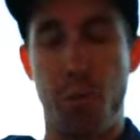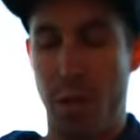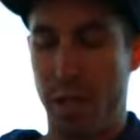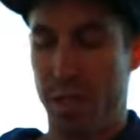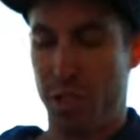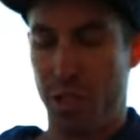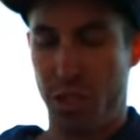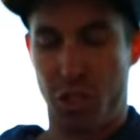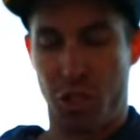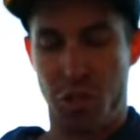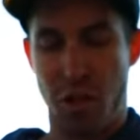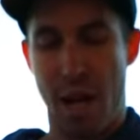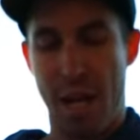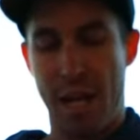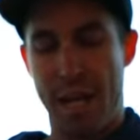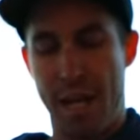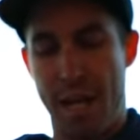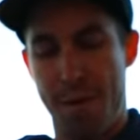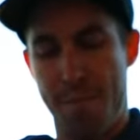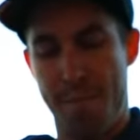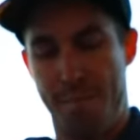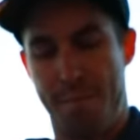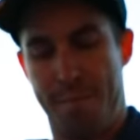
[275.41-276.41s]
Western
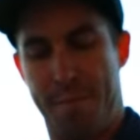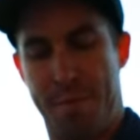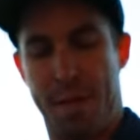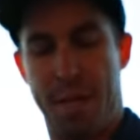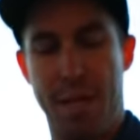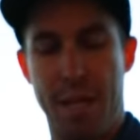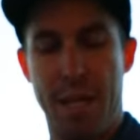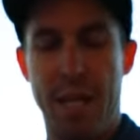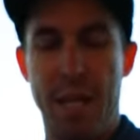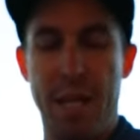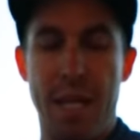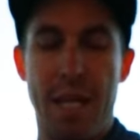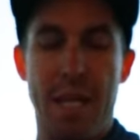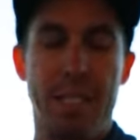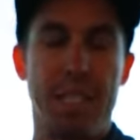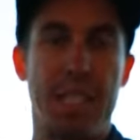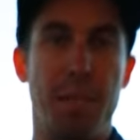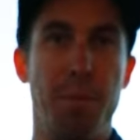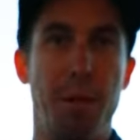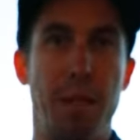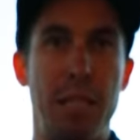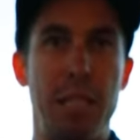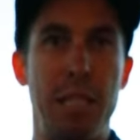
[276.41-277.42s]
Australia.
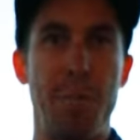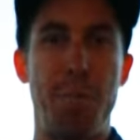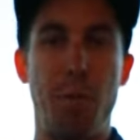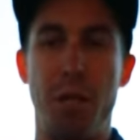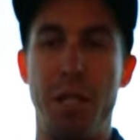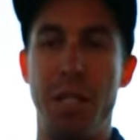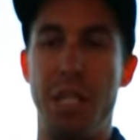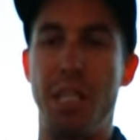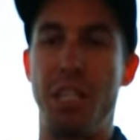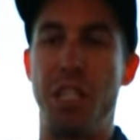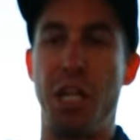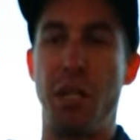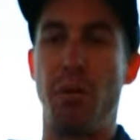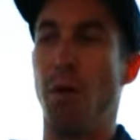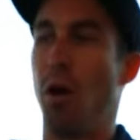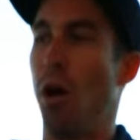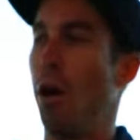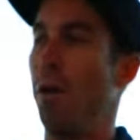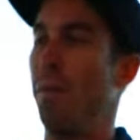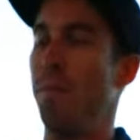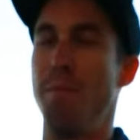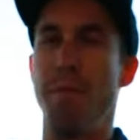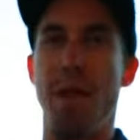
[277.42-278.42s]
Simply clip onto your jig
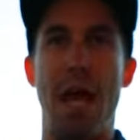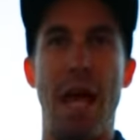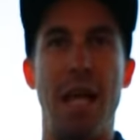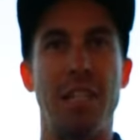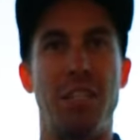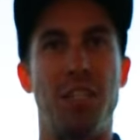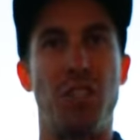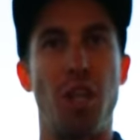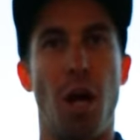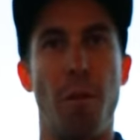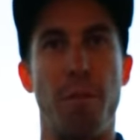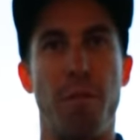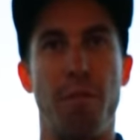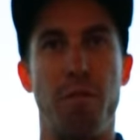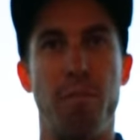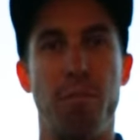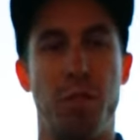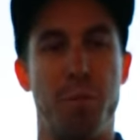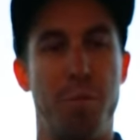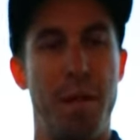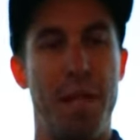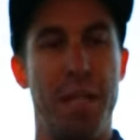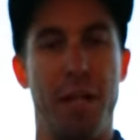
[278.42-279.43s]
rod and stop it from
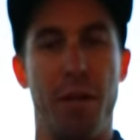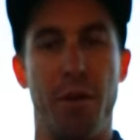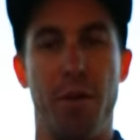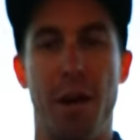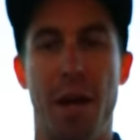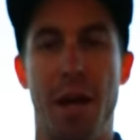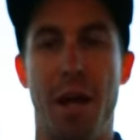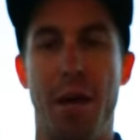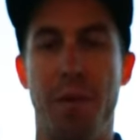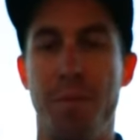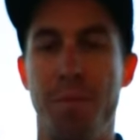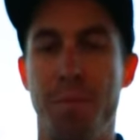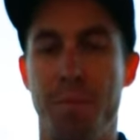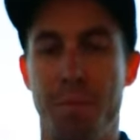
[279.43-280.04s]
spinning around.